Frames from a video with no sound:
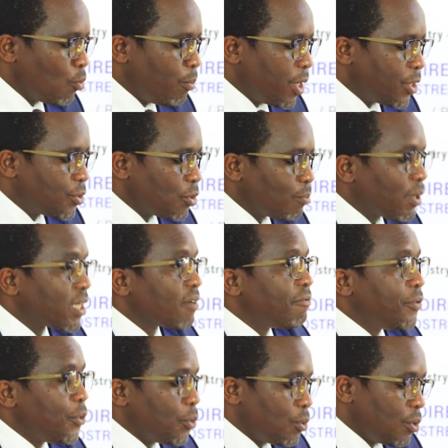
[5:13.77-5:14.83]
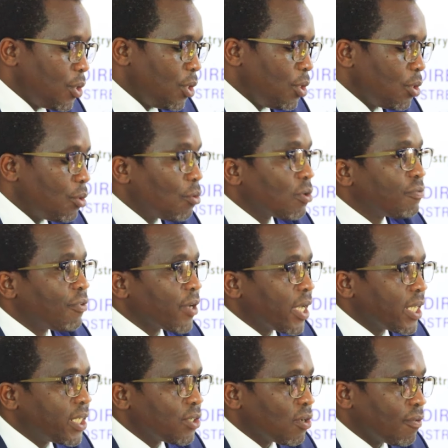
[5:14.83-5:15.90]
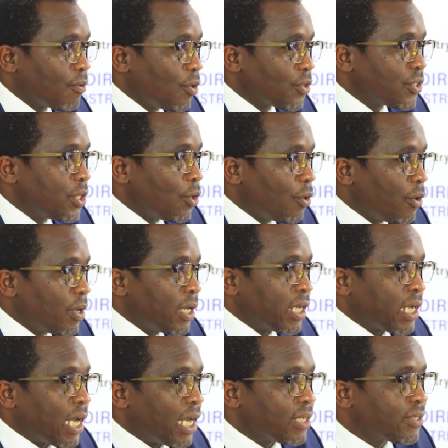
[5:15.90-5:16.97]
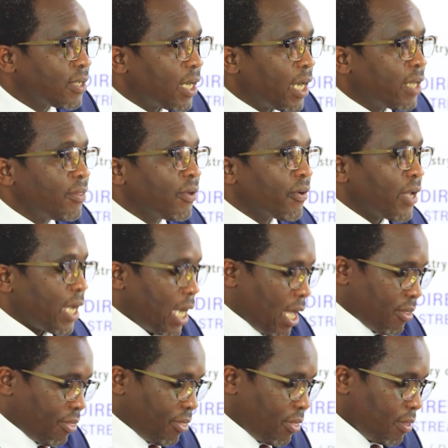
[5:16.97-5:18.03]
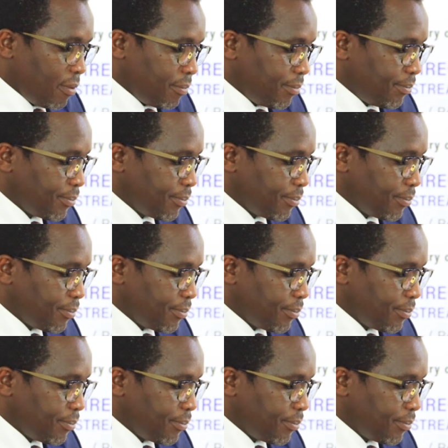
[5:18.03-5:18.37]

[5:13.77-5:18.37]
to mention but a few, not forgetting, of course, the oil and gas and the rare earth.